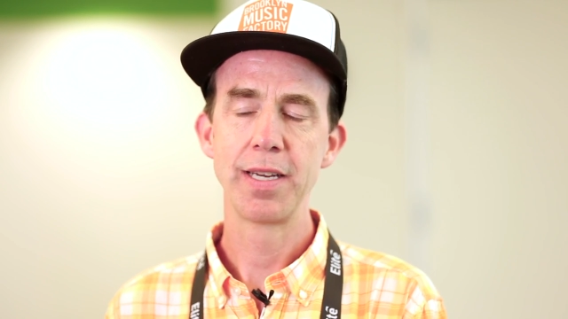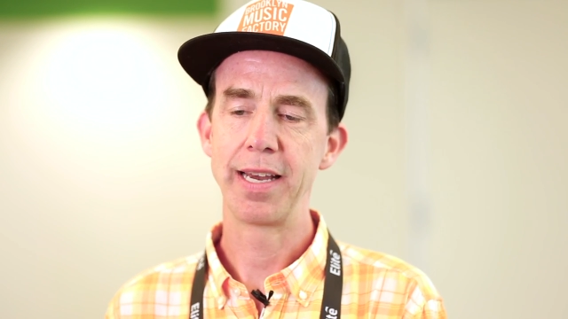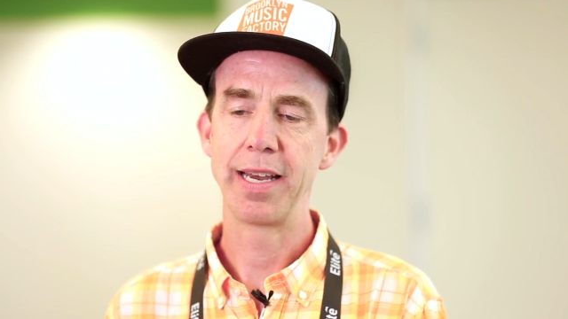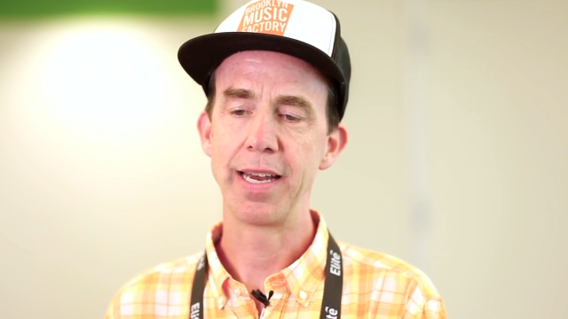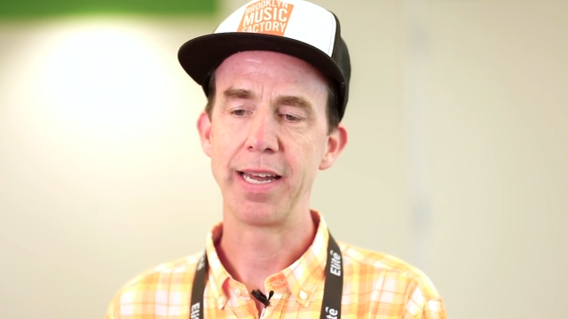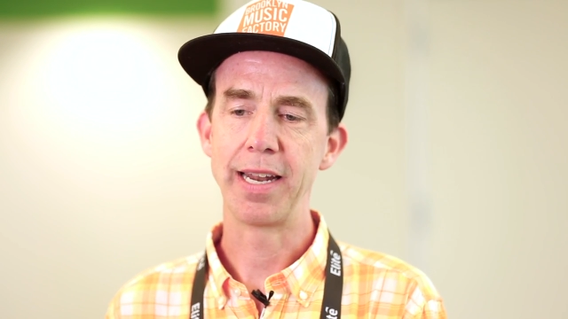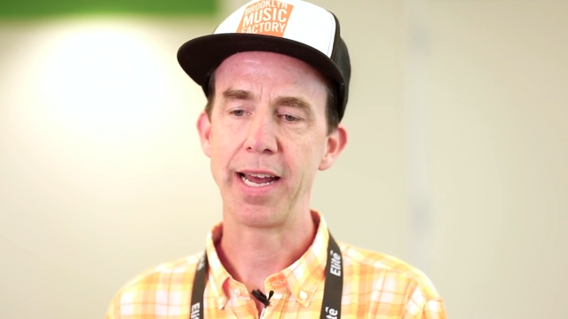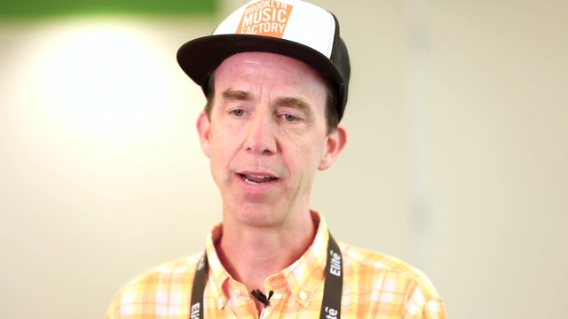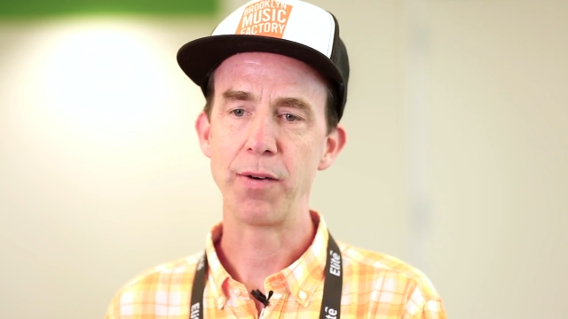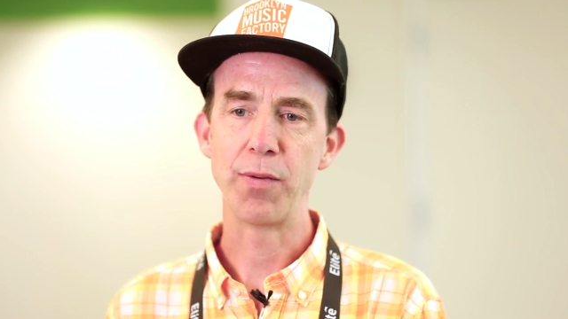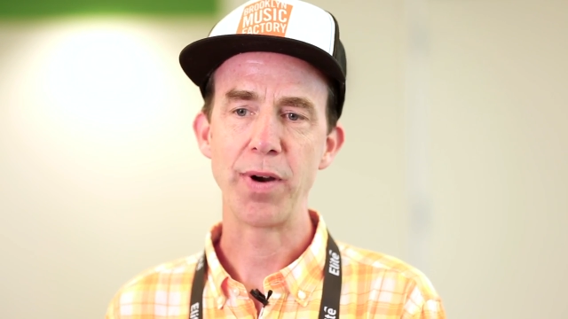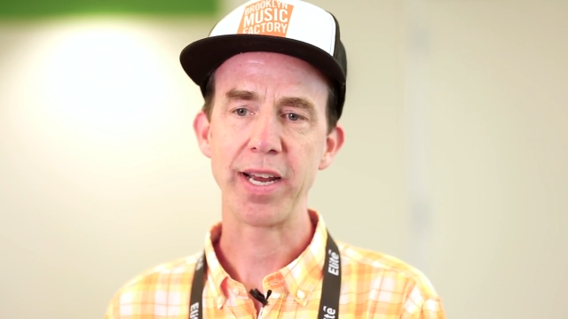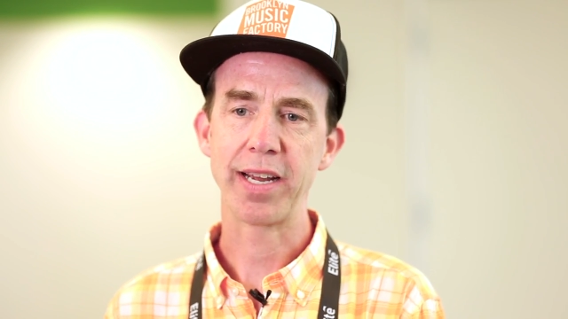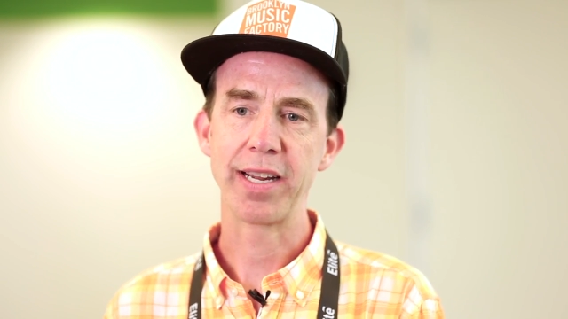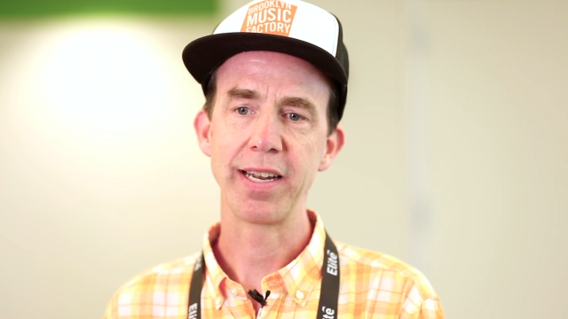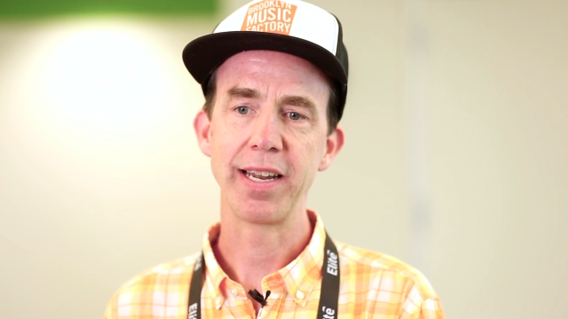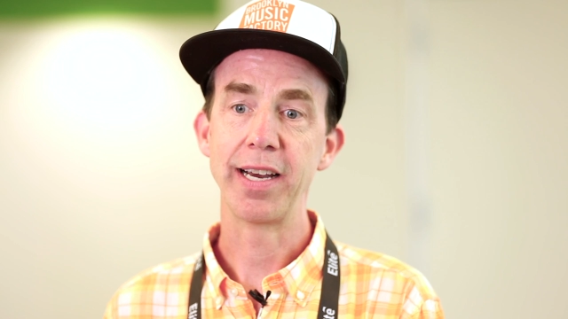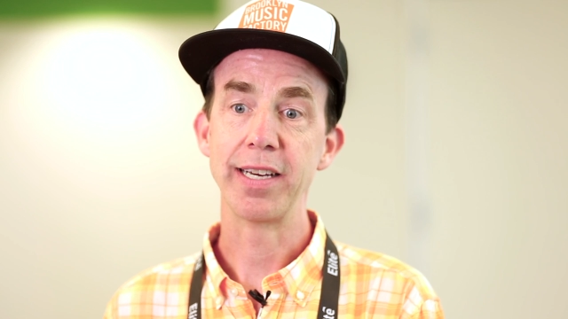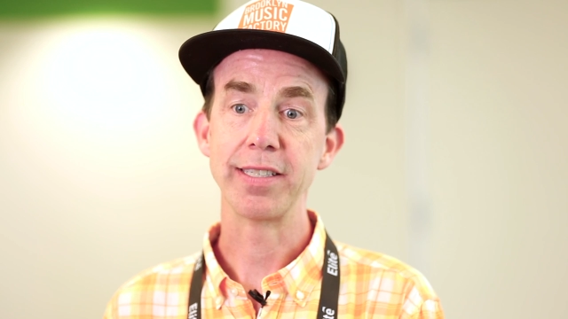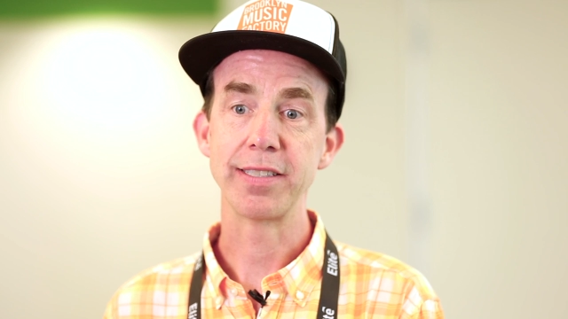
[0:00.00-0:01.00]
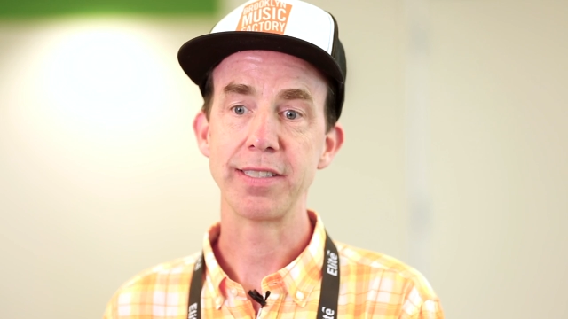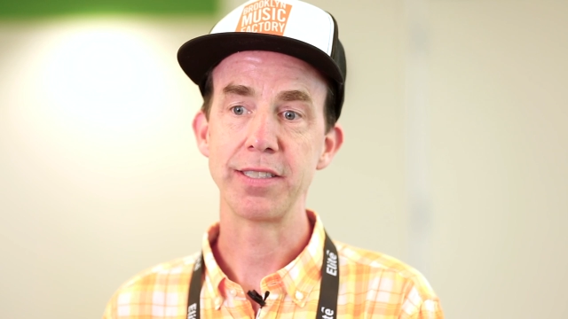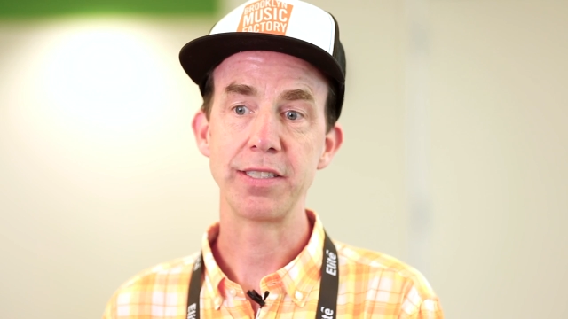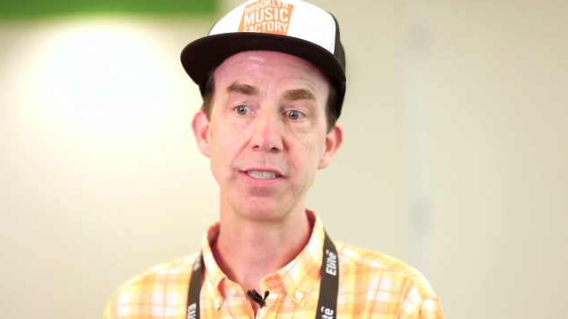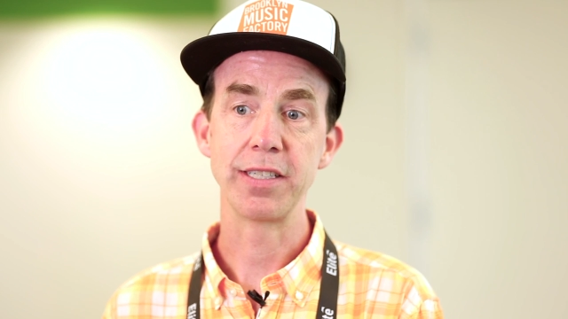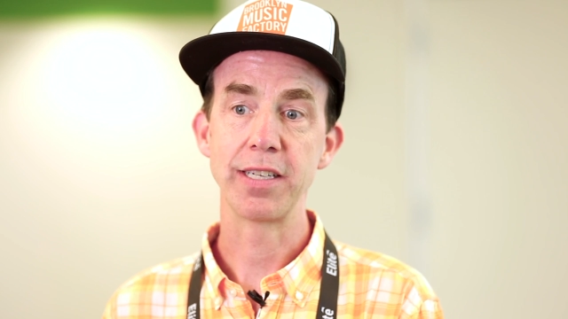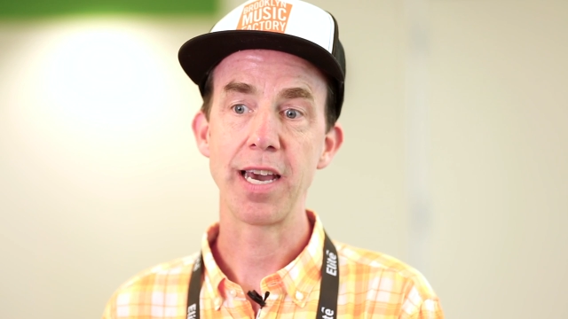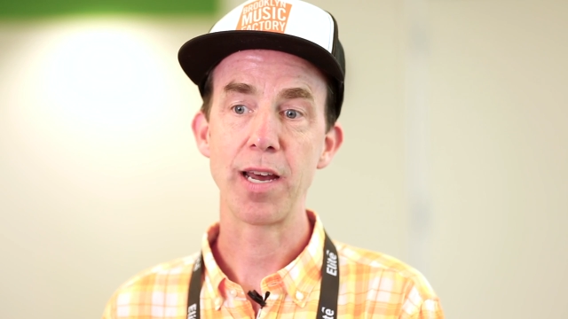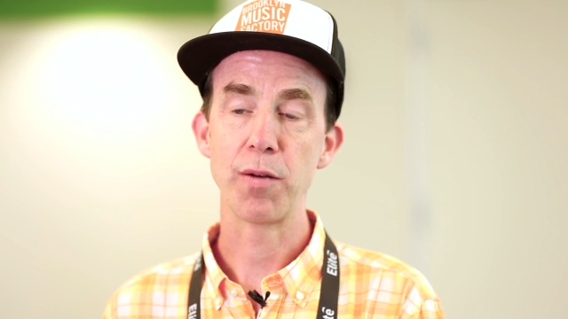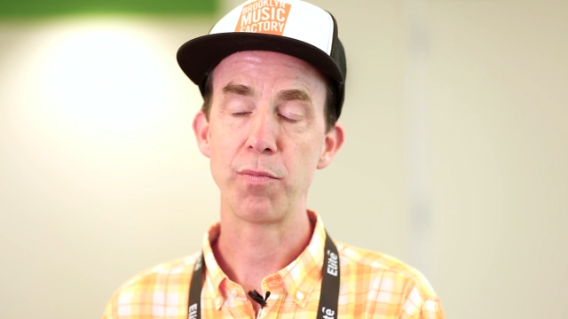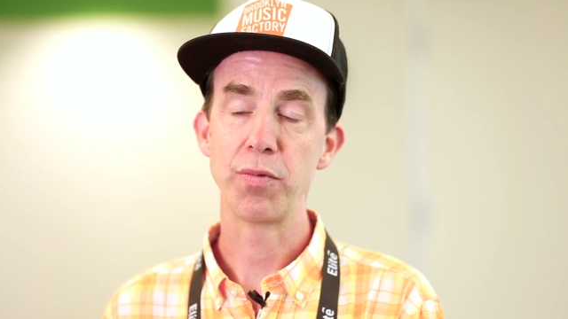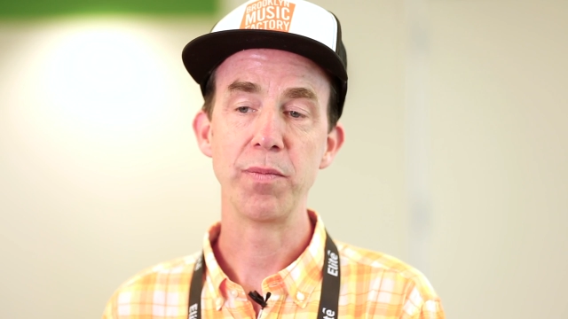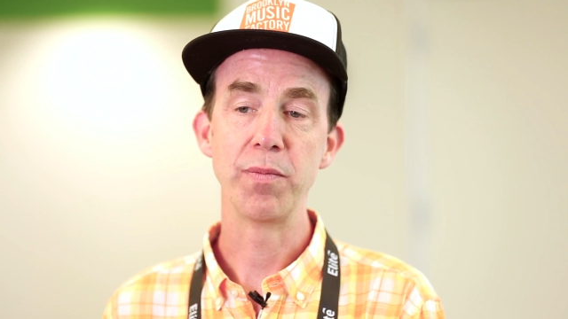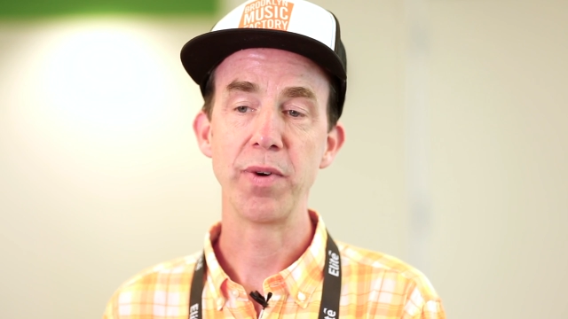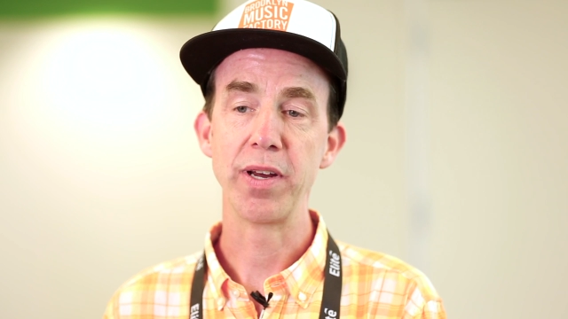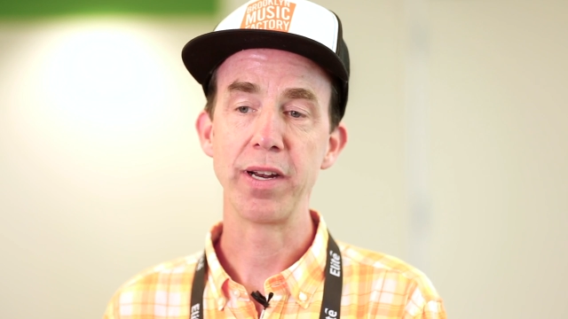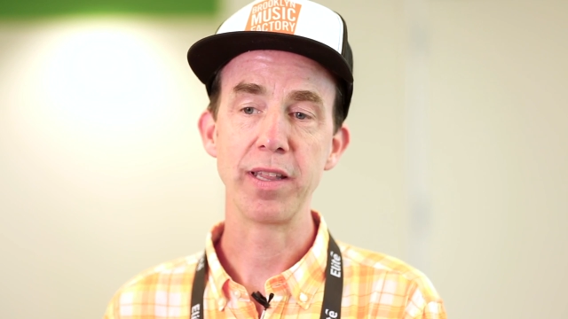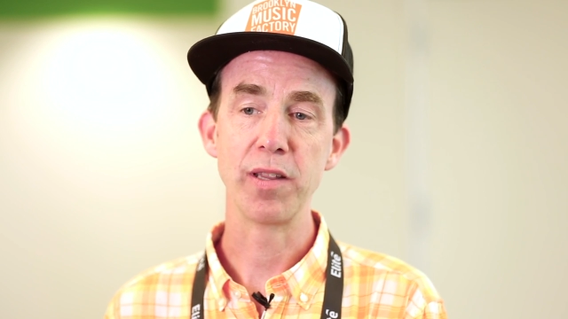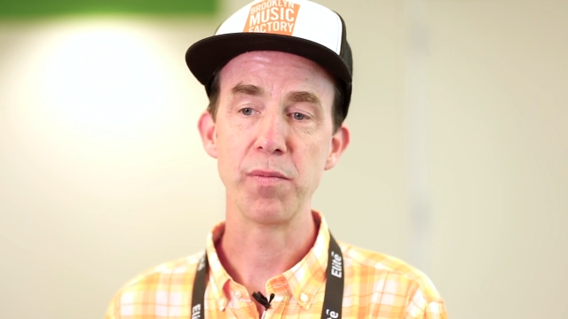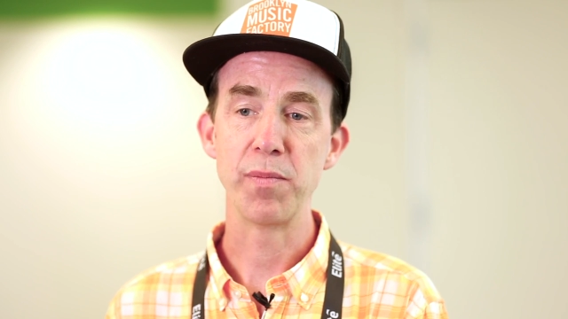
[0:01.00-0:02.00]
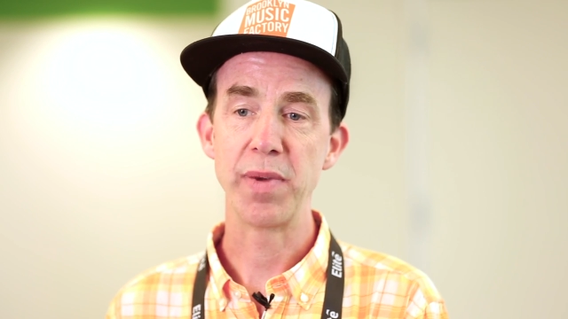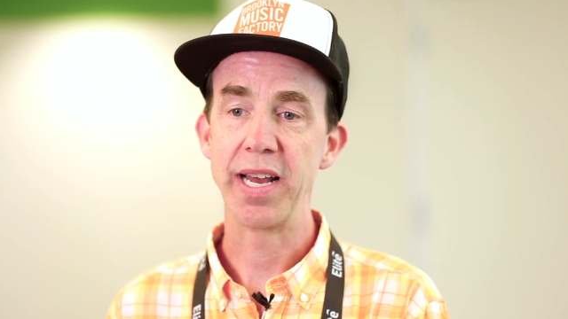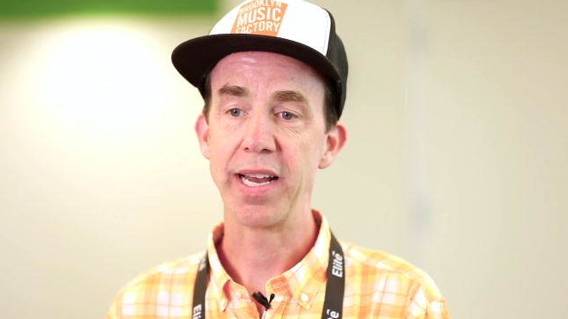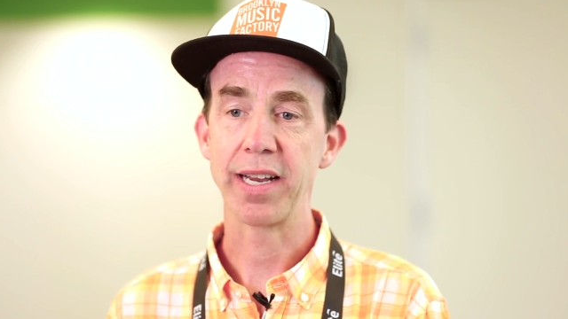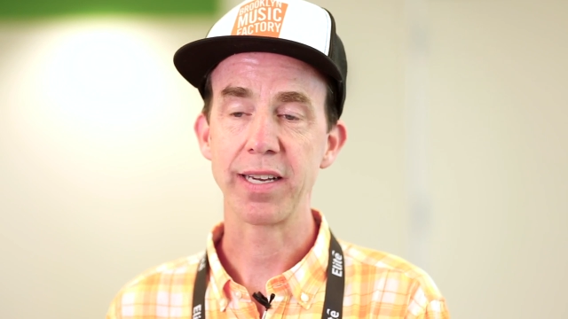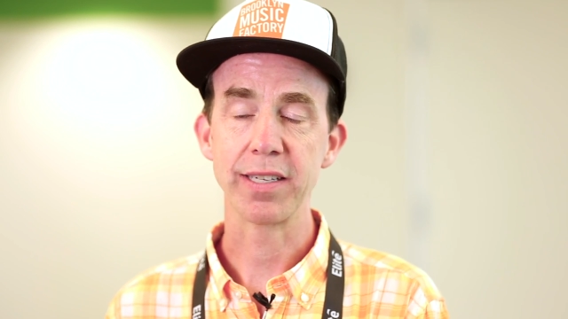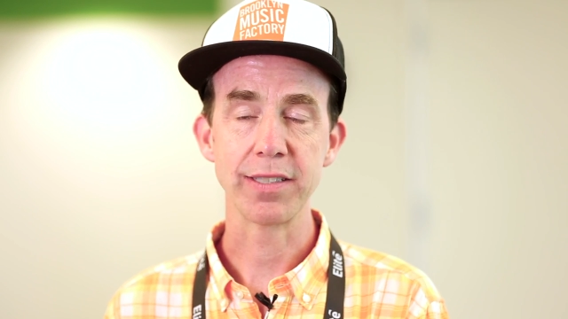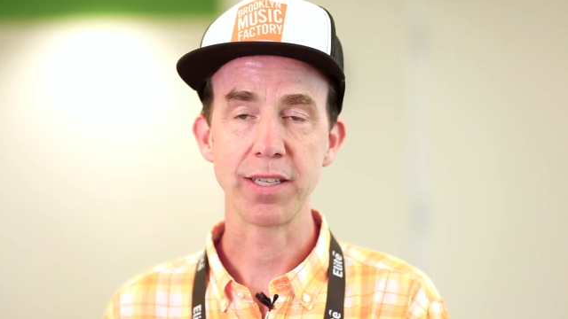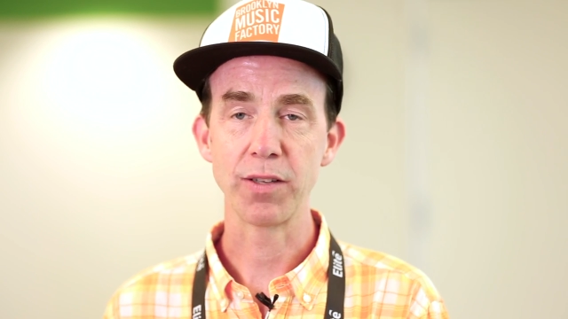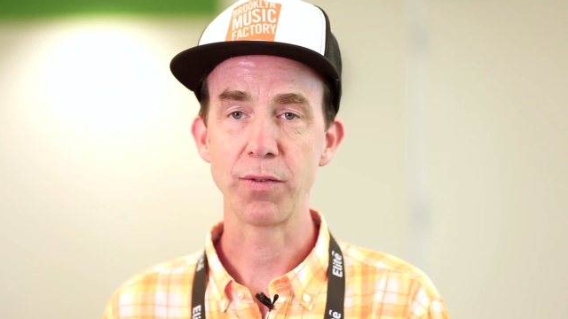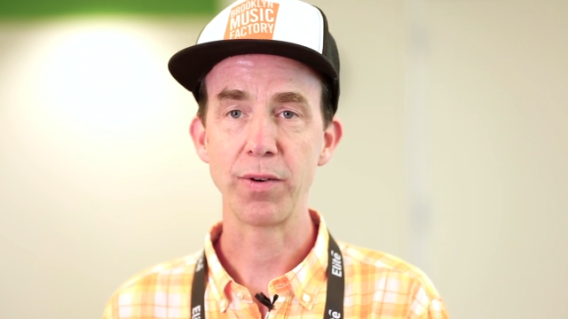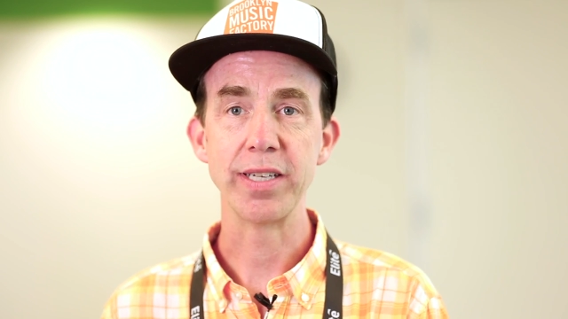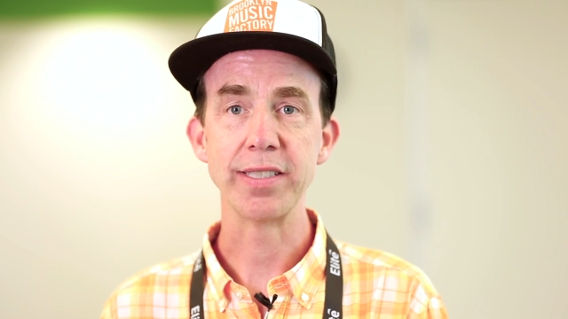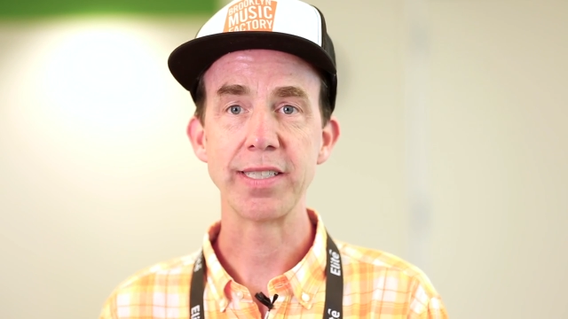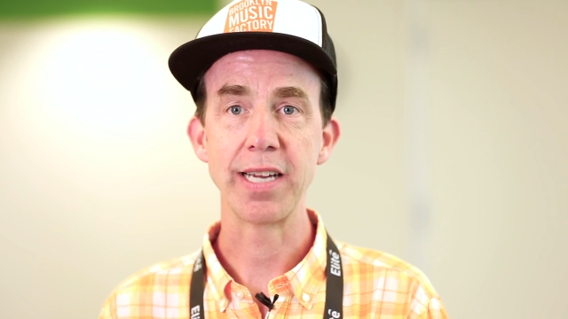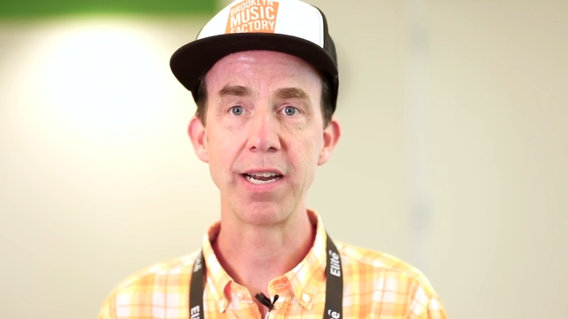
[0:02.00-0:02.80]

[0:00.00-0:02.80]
And I recognize that you got to put money in the bank because otherwise,